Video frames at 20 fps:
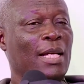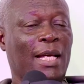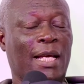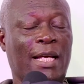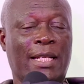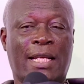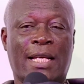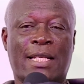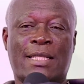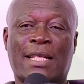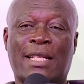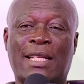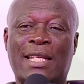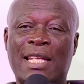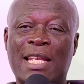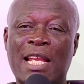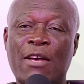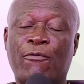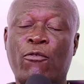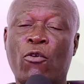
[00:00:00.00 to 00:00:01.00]
and there's a
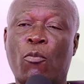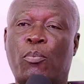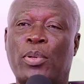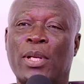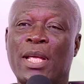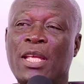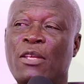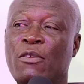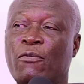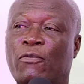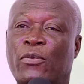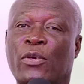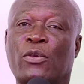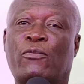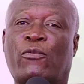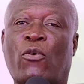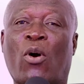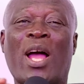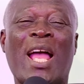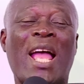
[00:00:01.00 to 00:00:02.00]
level playing field
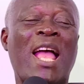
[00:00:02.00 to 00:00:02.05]
for